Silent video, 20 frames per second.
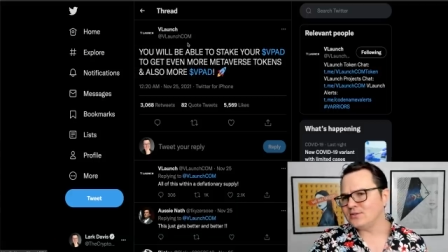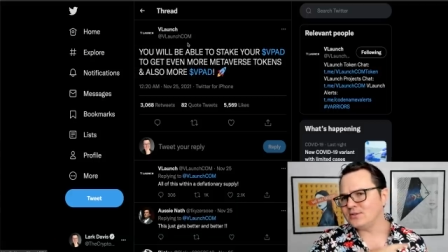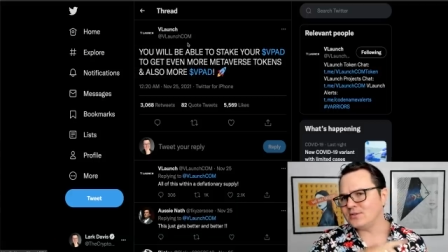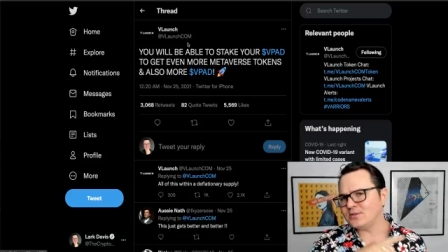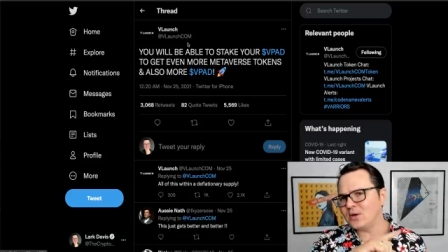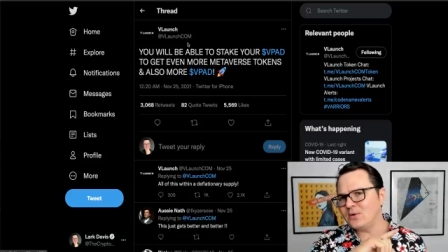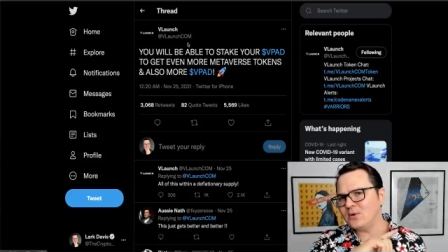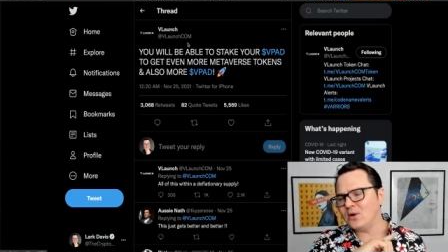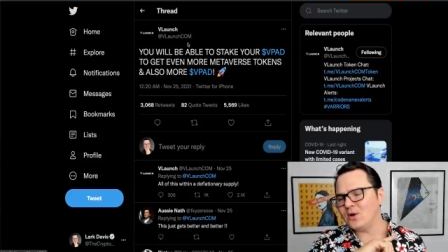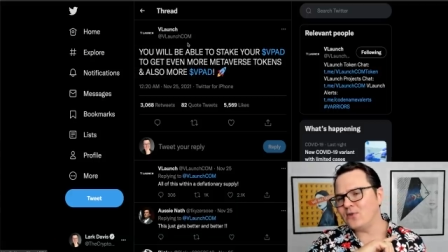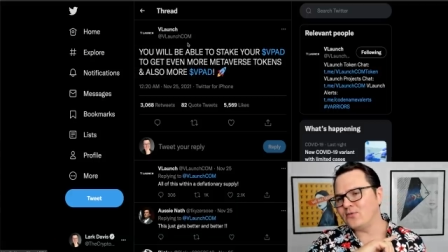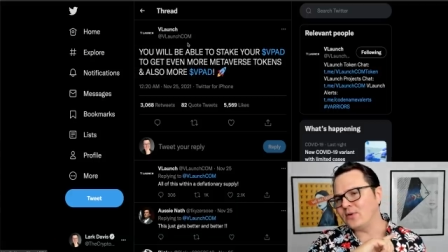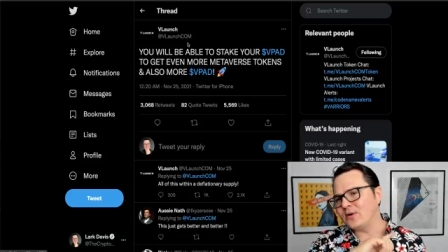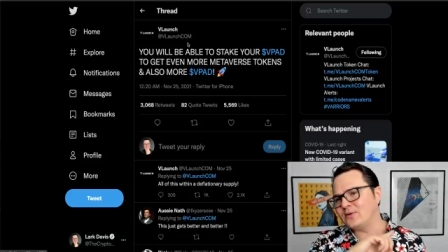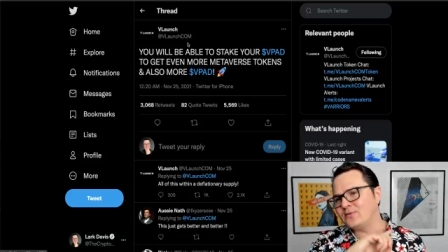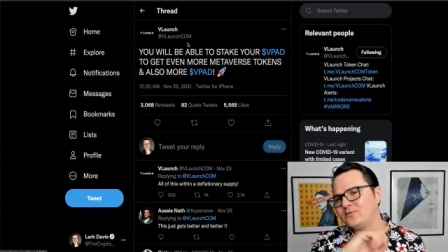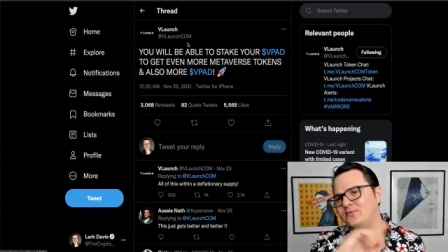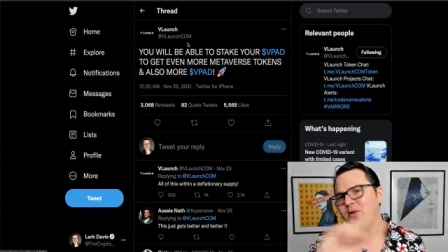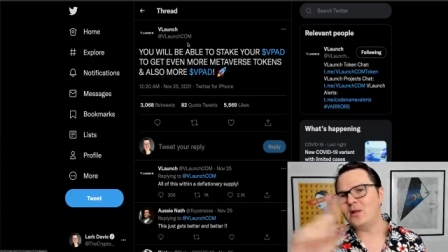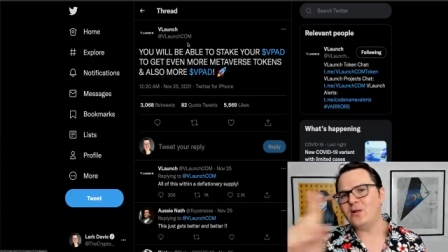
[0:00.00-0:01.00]
So go over
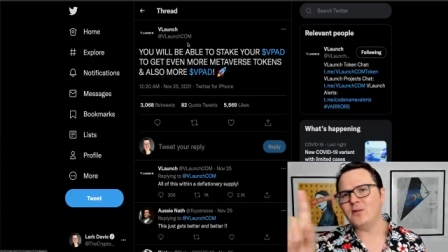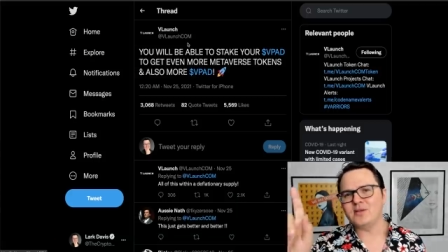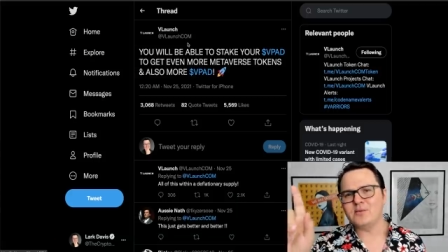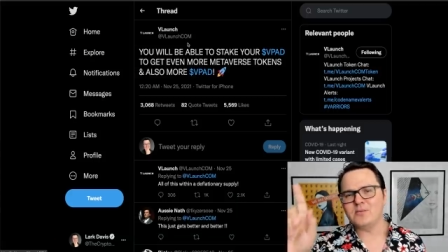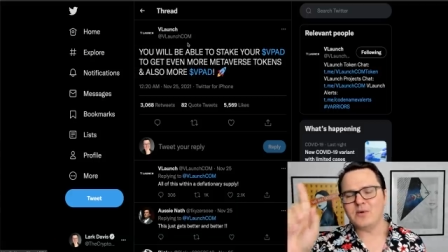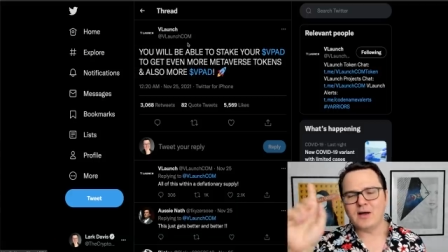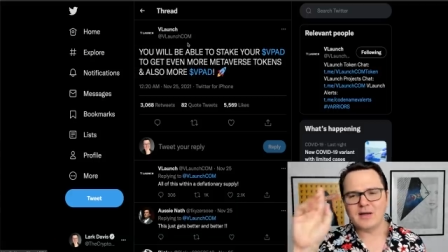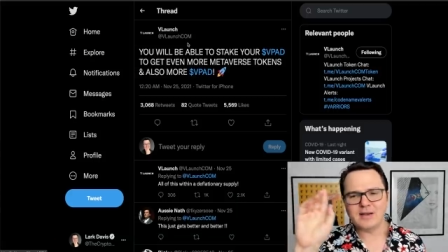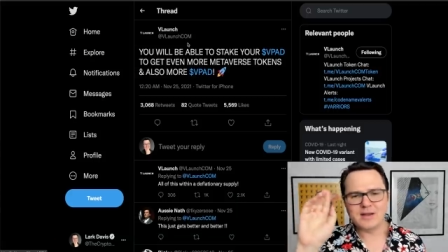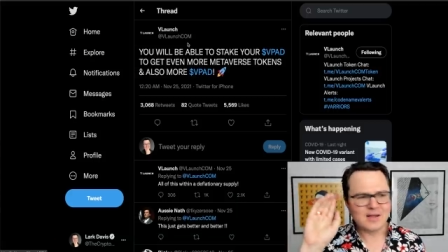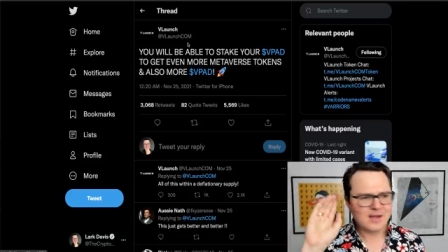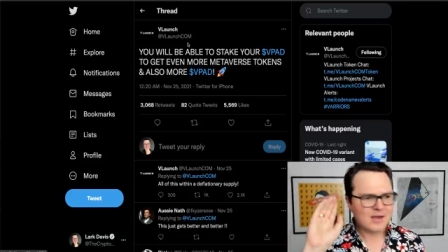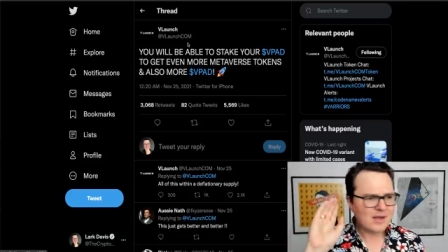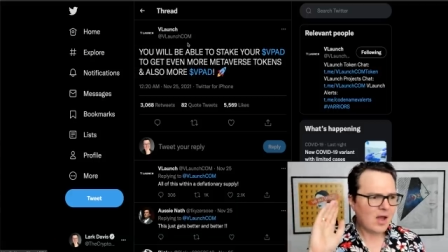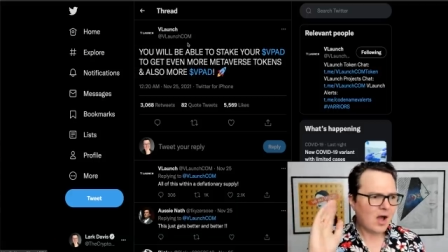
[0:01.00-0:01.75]
and follow them on,